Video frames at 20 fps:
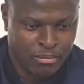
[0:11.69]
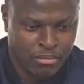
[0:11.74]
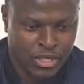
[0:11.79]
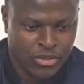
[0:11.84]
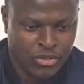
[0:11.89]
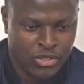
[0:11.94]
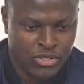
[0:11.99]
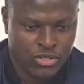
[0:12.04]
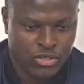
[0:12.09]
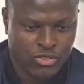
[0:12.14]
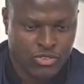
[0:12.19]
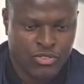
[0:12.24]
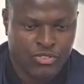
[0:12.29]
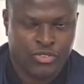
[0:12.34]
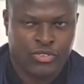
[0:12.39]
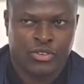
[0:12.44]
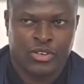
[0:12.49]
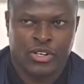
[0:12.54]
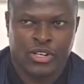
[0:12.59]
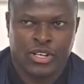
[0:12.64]
because of
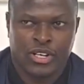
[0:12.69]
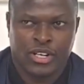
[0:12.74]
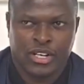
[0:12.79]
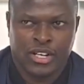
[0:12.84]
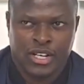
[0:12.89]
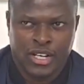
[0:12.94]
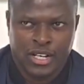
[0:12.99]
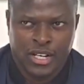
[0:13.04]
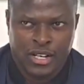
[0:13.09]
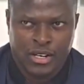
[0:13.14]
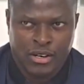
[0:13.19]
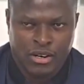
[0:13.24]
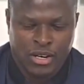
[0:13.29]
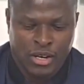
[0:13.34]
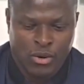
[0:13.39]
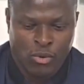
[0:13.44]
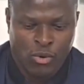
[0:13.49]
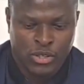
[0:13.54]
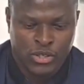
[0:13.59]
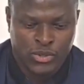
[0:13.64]

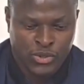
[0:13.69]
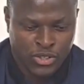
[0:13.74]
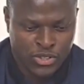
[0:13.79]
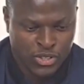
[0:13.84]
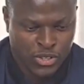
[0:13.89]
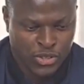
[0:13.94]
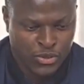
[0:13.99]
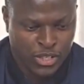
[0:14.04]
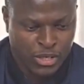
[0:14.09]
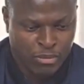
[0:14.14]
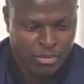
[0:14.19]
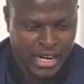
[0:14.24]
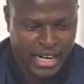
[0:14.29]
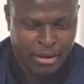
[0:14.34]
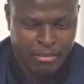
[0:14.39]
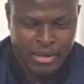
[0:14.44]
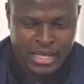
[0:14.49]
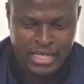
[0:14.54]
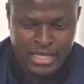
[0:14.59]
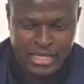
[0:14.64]
what you also do in
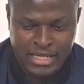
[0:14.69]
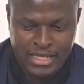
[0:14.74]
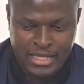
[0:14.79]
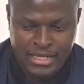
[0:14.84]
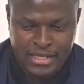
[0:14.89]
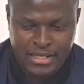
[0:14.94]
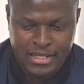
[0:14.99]
Parliament.